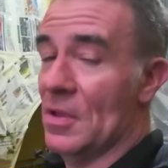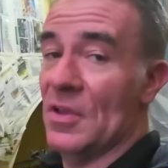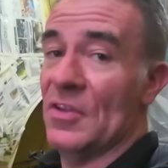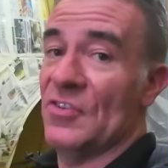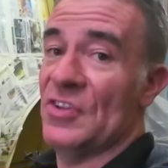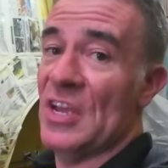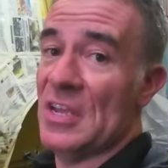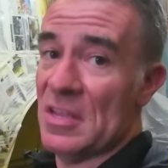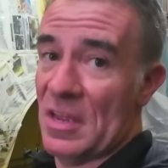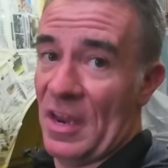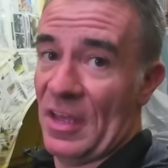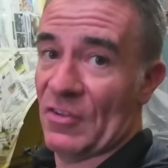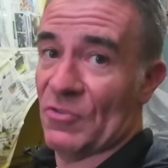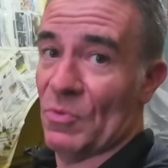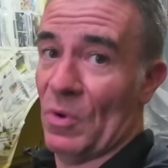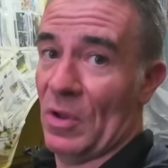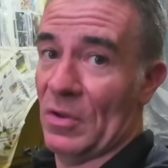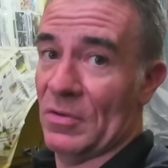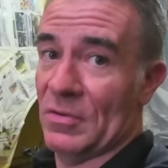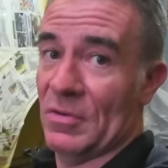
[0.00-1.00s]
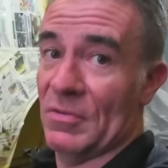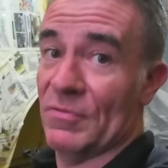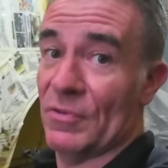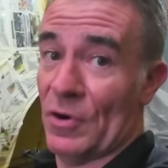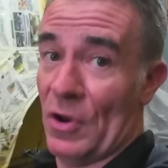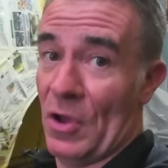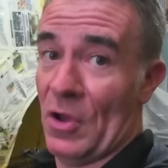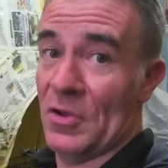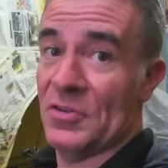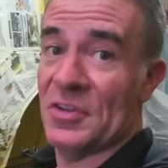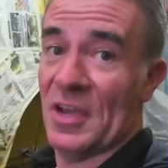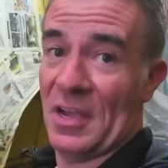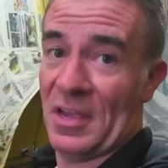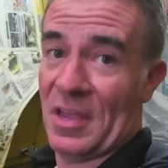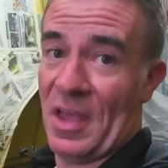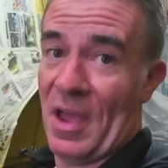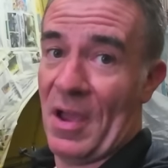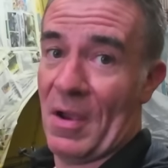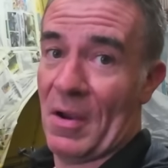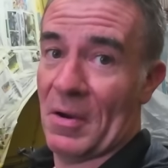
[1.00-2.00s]
See you in the next one. For now, take
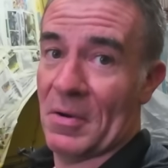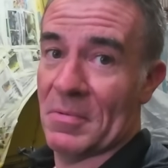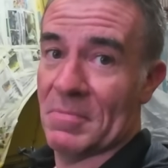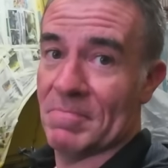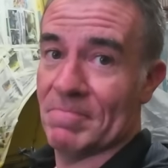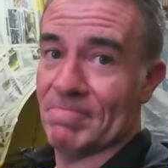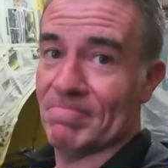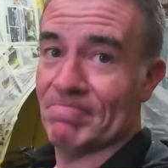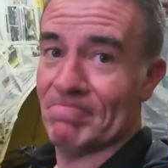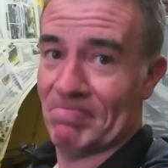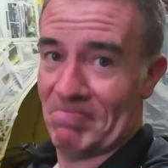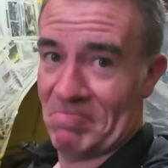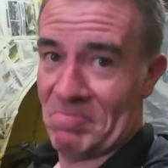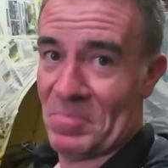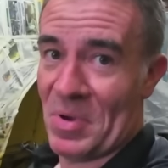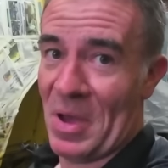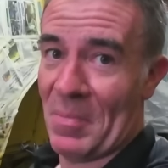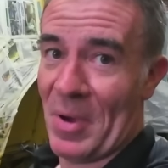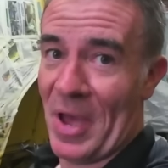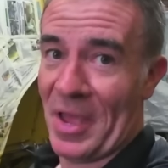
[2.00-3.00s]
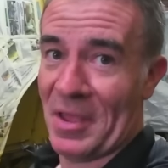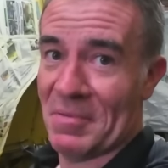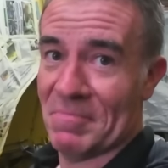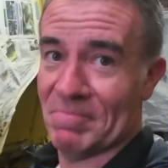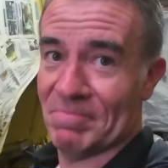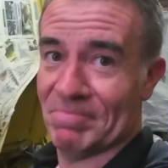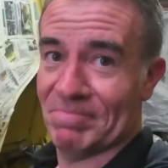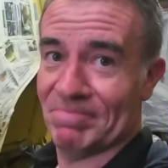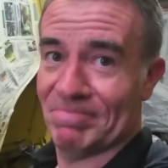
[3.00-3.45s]
care. Bye bye.